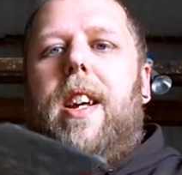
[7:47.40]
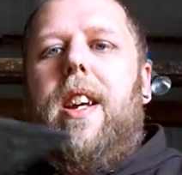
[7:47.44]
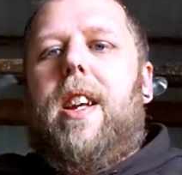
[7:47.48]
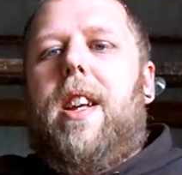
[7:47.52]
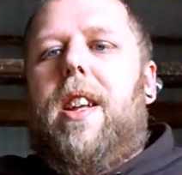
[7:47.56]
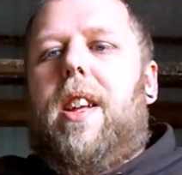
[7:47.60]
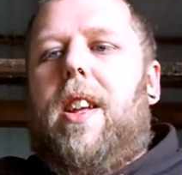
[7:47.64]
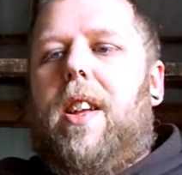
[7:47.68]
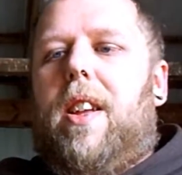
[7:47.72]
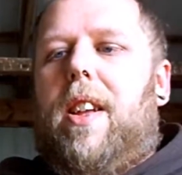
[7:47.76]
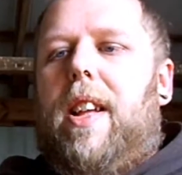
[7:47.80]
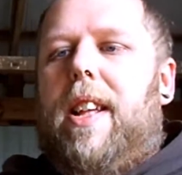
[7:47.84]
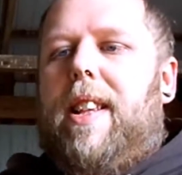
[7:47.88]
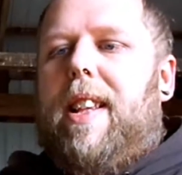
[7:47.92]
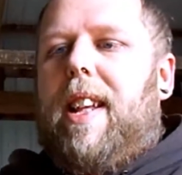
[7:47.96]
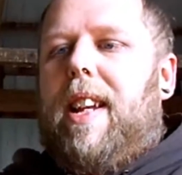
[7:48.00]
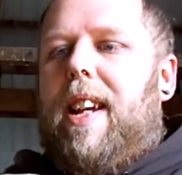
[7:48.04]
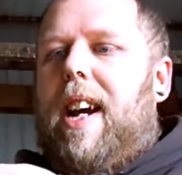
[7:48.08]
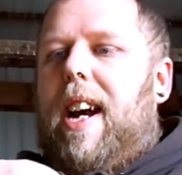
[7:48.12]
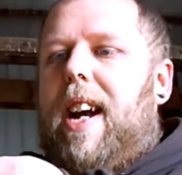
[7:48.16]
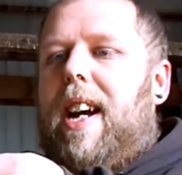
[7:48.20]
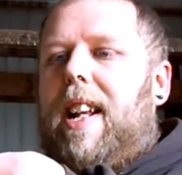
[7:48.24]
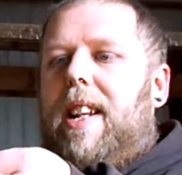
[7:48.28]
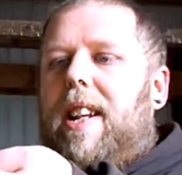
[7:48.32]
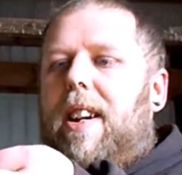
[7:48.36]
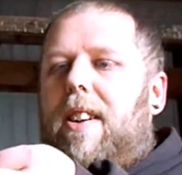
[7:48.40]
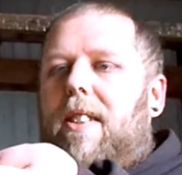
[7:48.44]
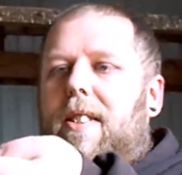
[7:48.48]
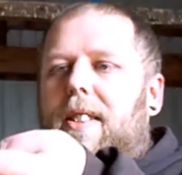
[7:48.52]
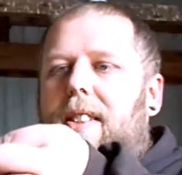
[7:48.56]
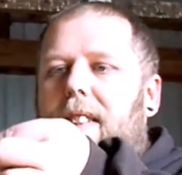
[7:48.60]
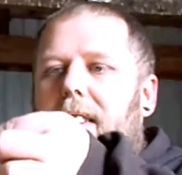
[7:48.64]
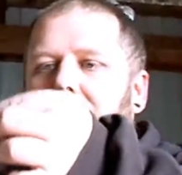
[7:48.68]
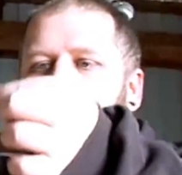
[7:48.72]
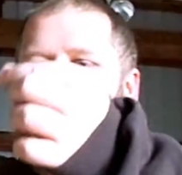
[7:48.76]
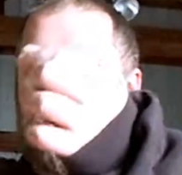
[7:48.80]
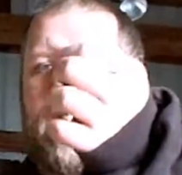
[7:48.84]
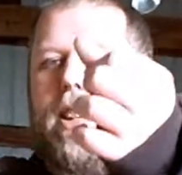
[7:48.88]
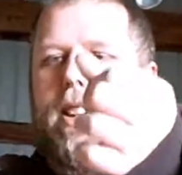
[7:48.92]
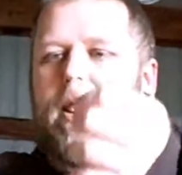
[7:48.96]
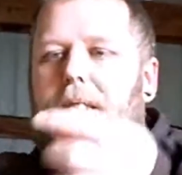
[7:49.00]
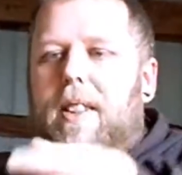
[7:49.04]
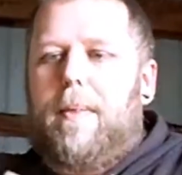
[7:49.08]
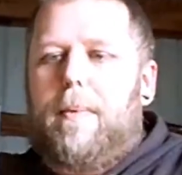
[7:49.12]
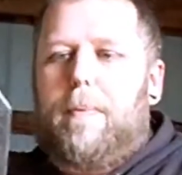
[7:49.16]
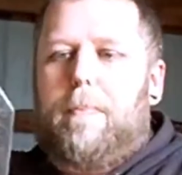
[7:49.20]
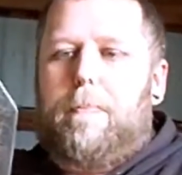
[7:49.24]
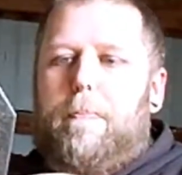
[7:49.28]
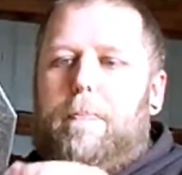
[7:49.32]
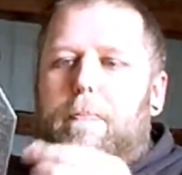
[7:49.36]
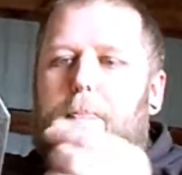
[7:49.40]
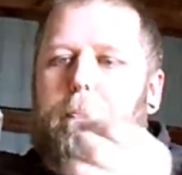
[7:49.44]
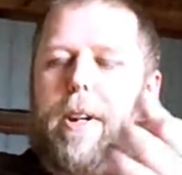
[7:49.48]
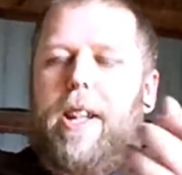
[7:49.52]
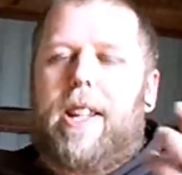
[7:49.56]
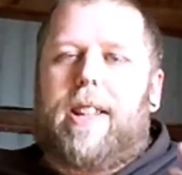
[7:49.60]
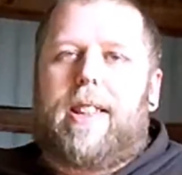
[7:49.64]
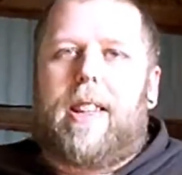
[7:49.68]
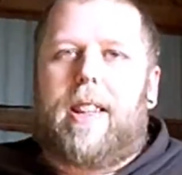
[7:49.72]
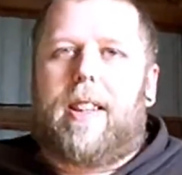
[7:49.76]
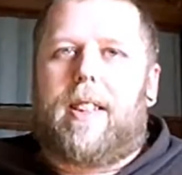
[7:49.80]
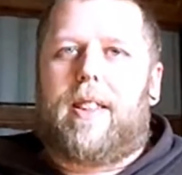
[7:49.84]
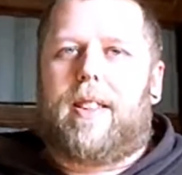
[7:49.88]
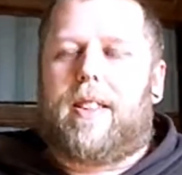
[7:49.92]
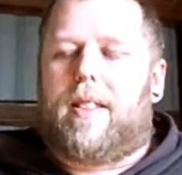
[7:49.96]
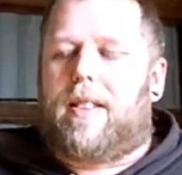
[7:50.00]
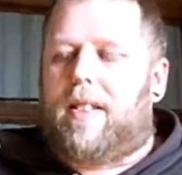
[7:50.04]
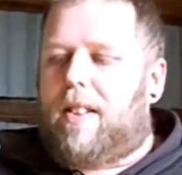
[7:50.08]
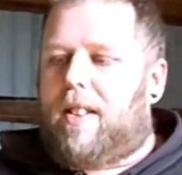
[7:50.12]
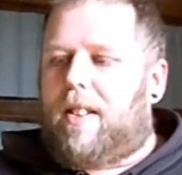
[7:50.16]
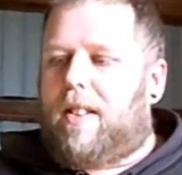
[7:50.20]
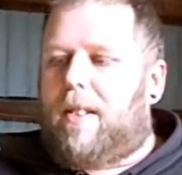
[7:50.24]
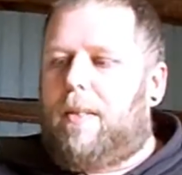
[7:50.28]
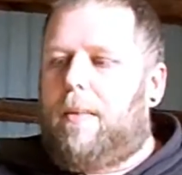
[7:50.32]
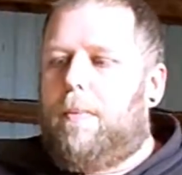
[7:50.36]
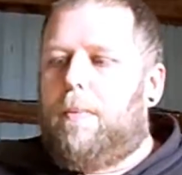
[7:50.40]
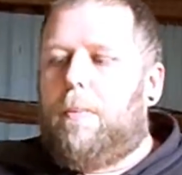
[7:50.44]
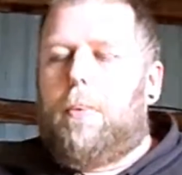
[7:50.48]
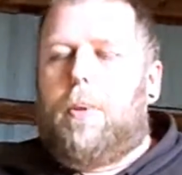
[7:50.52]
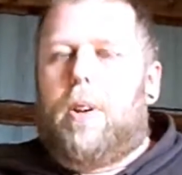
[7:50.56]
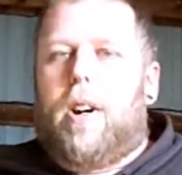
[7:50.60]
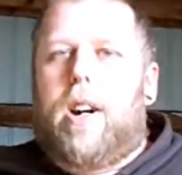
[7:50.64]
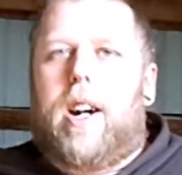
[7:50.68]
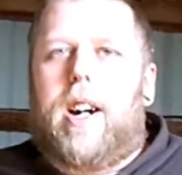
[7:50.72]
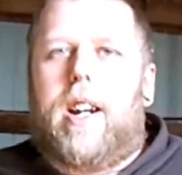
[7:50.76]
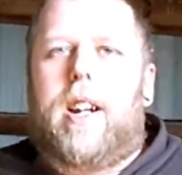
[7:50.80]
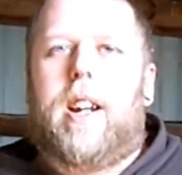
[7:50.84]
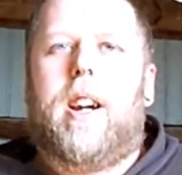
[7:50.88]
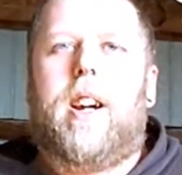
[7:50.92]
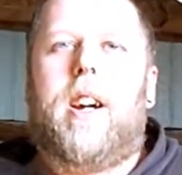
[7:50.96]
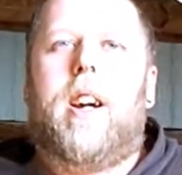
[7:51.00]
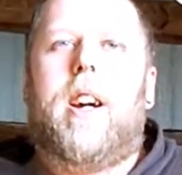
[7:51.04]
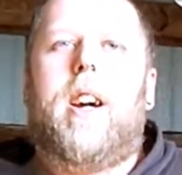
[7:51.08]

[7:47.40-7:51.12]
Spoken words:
The only thing on there is bits of wood.